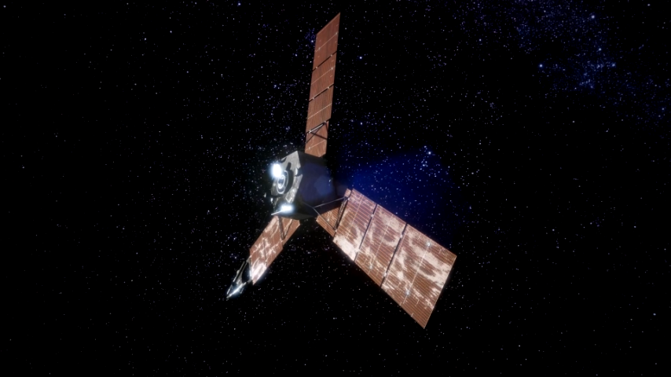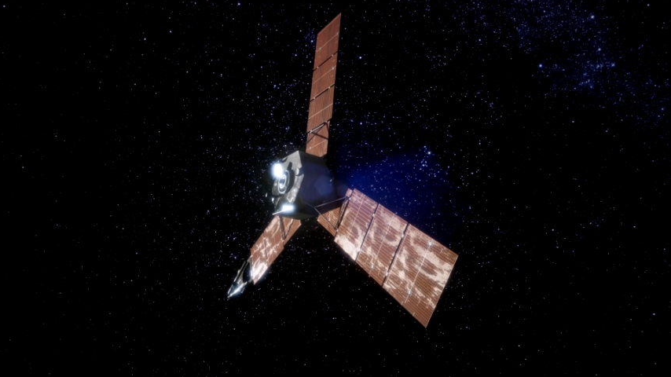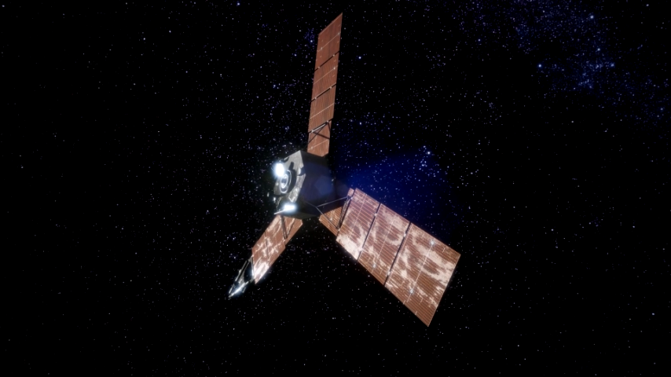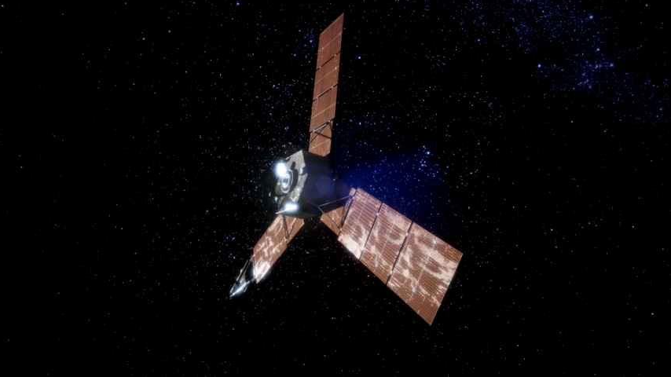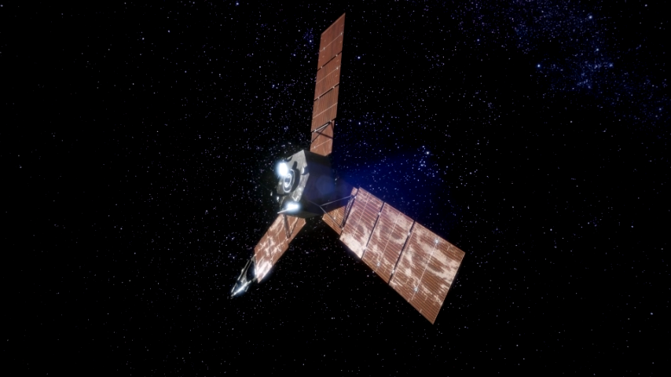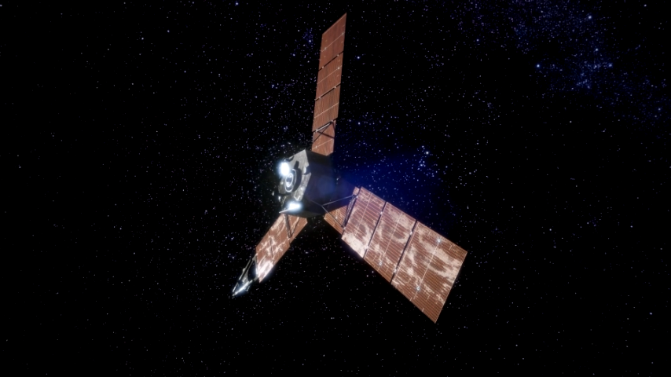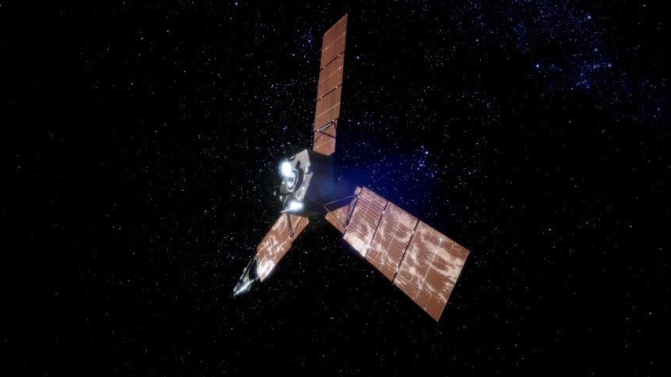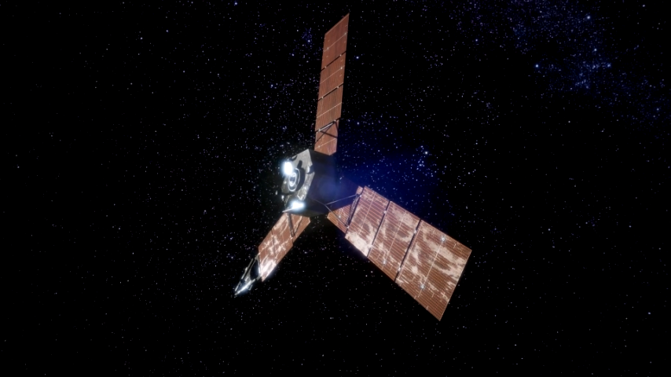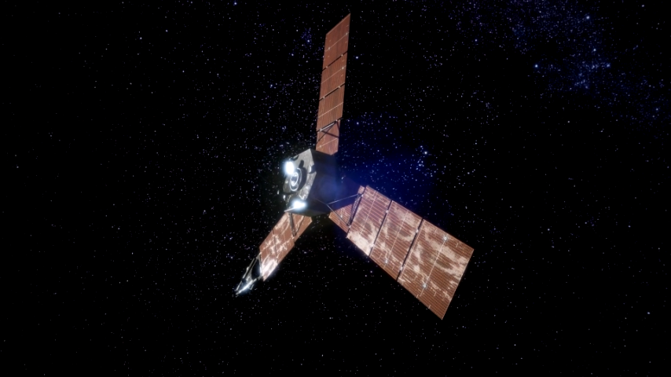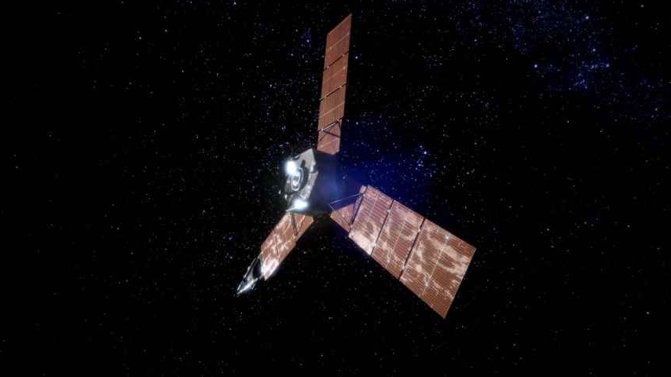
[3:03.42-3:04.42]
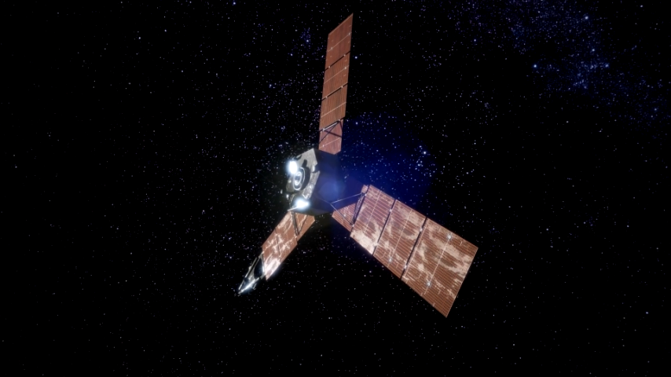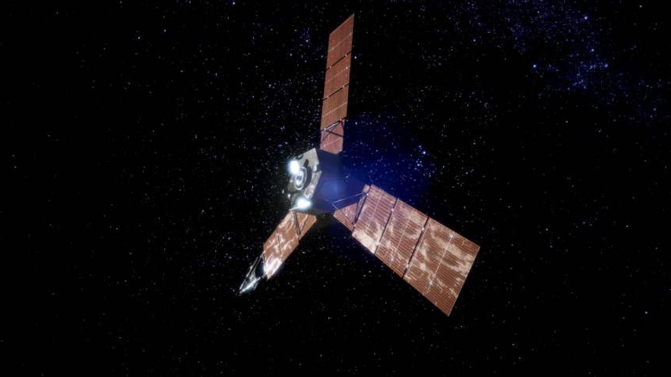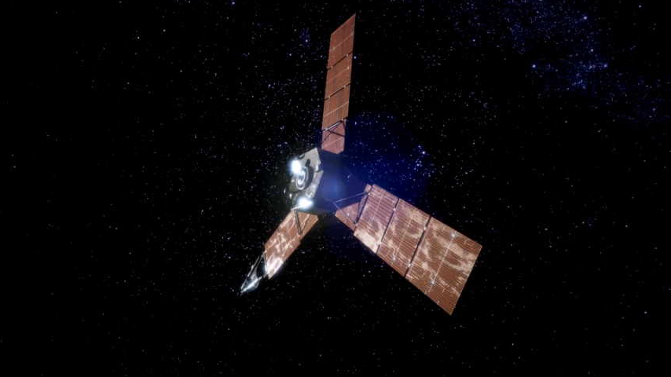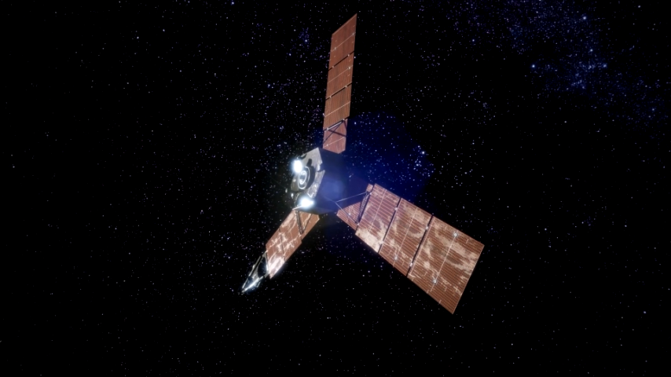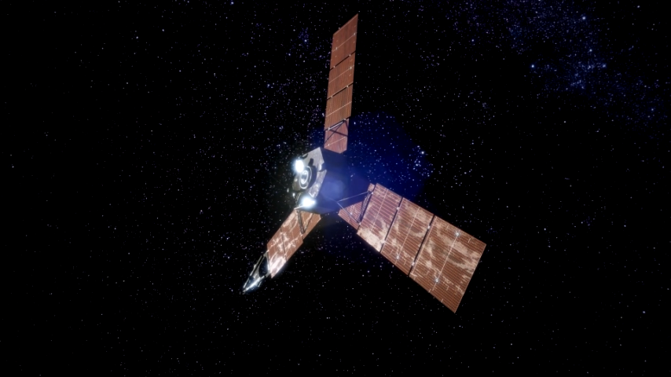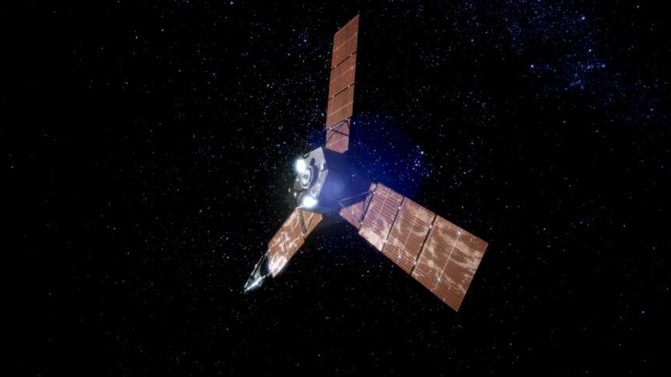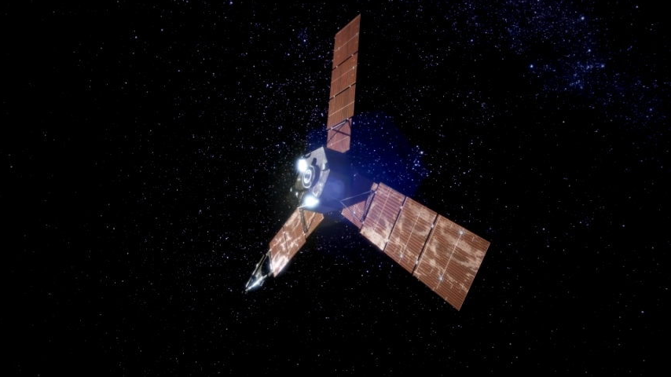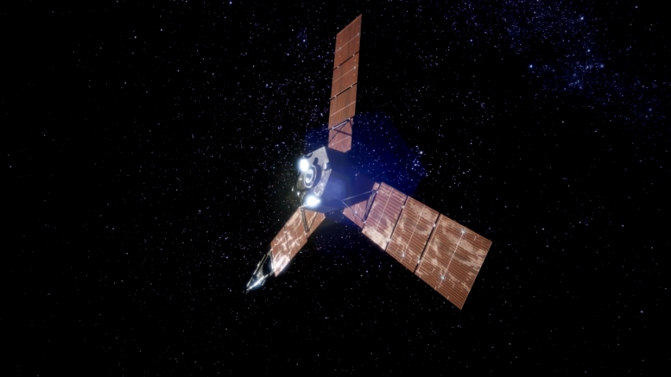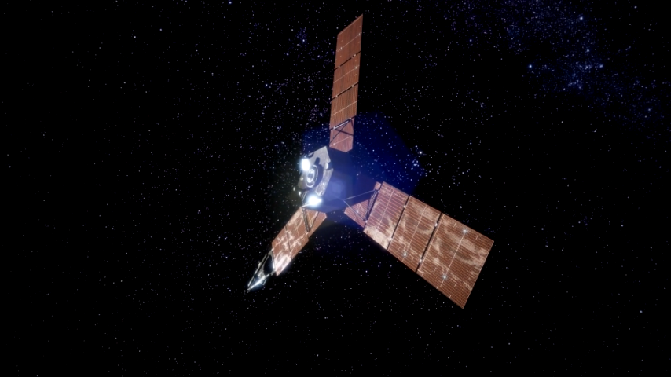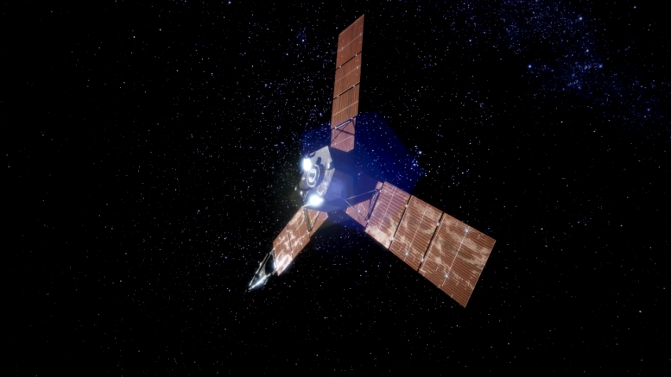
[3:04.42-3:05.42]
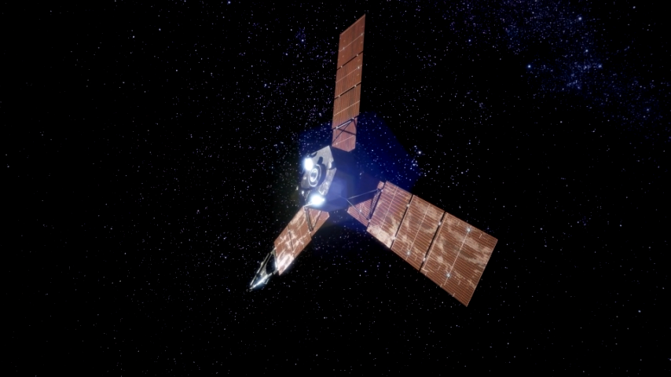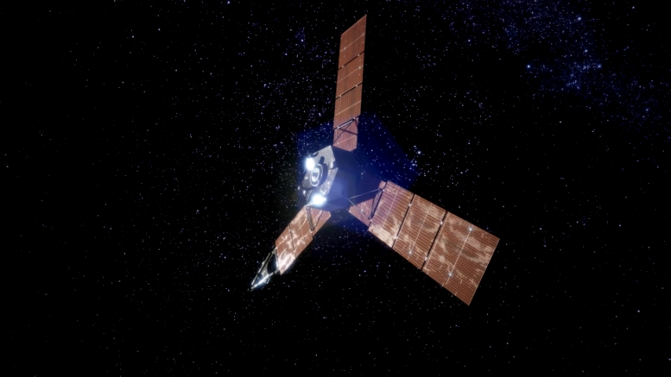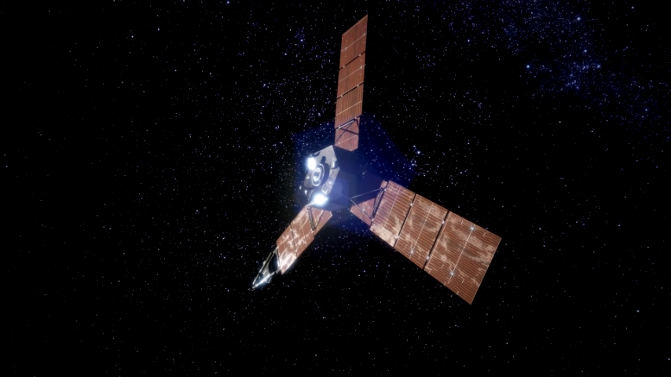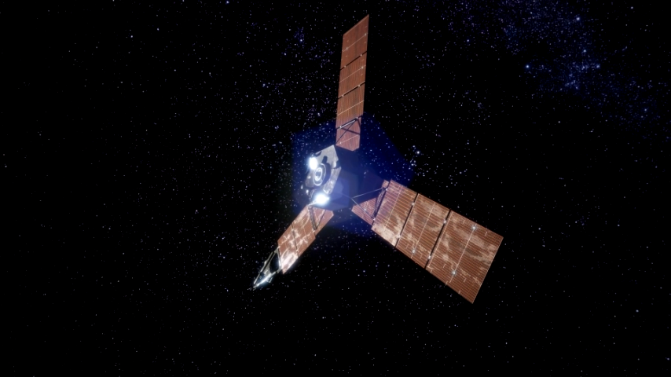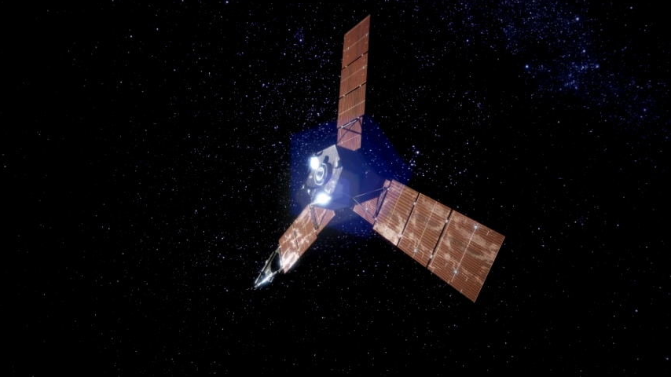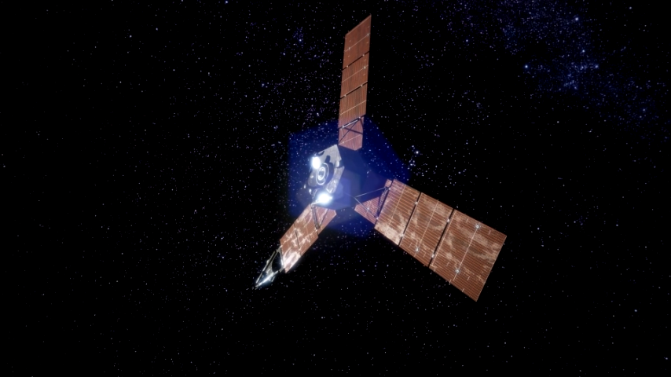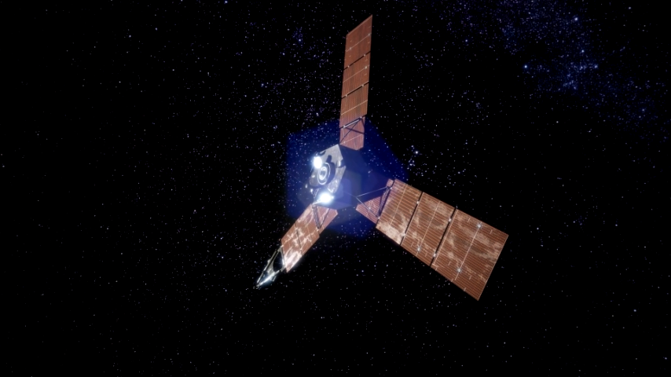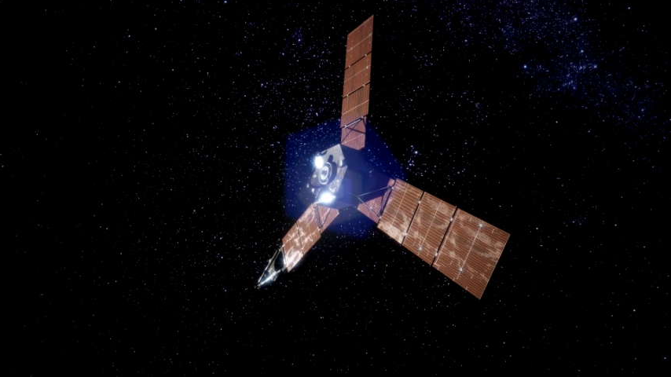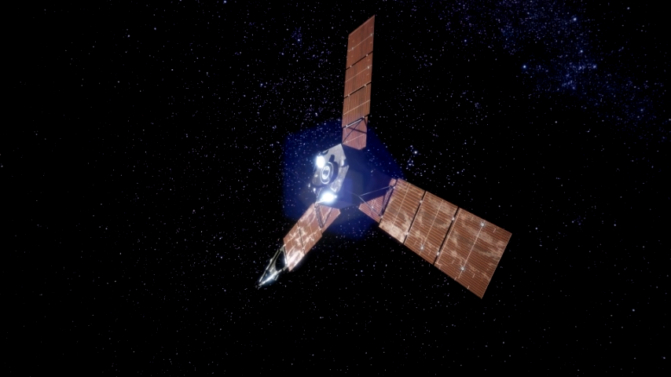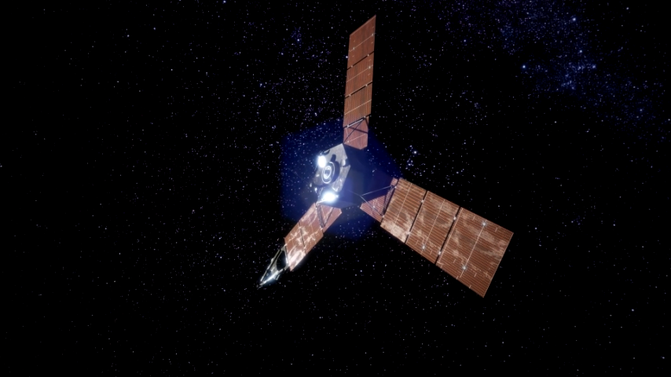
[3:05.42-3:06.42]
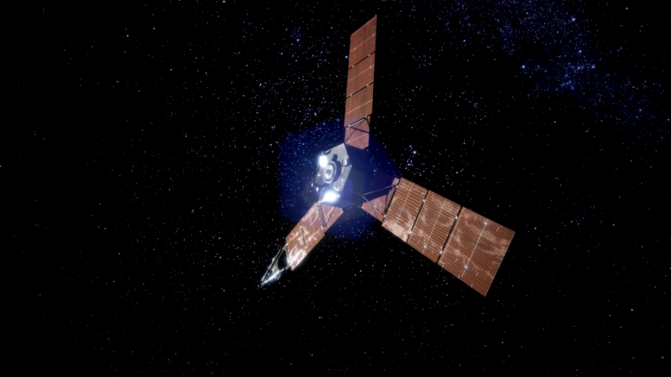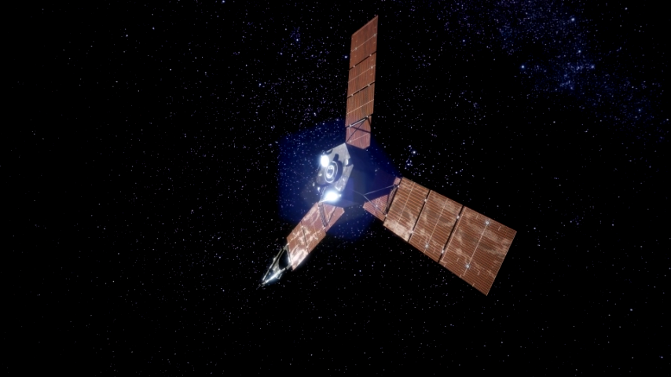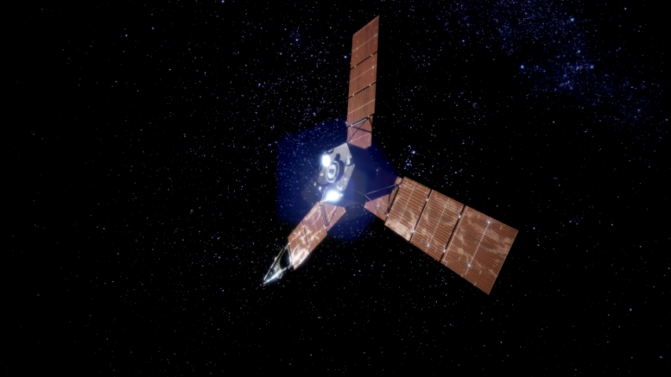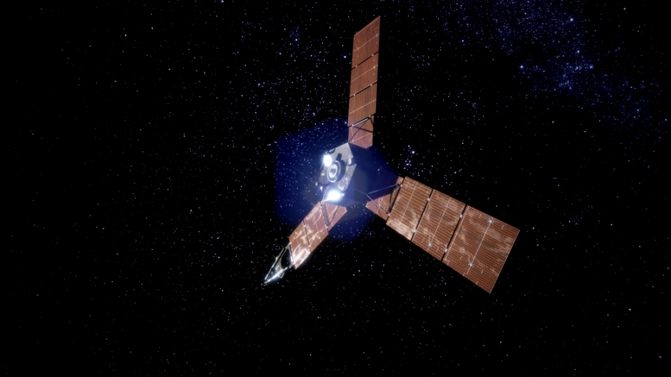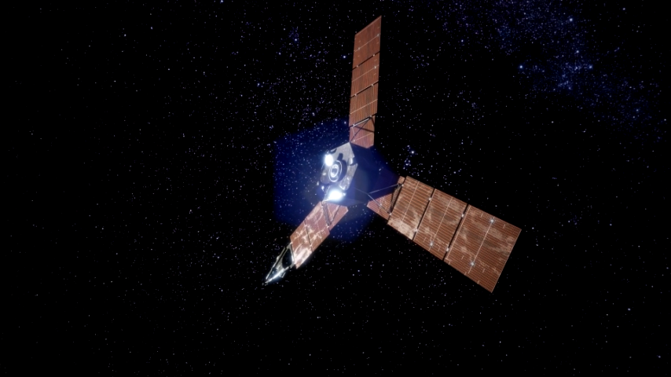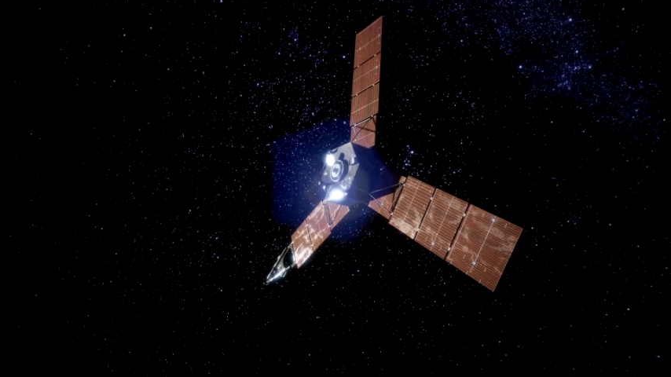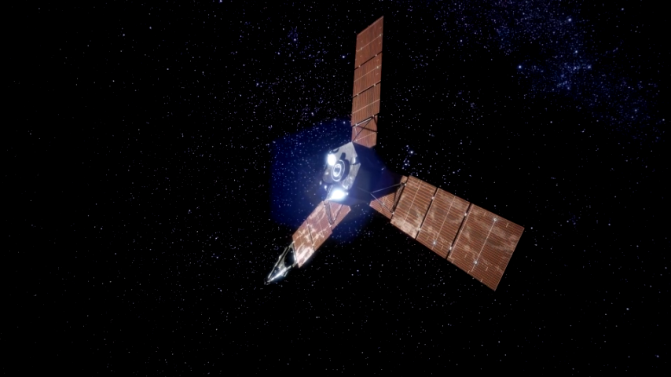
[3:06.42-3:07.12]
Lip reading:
Nobody's mouth can be seen.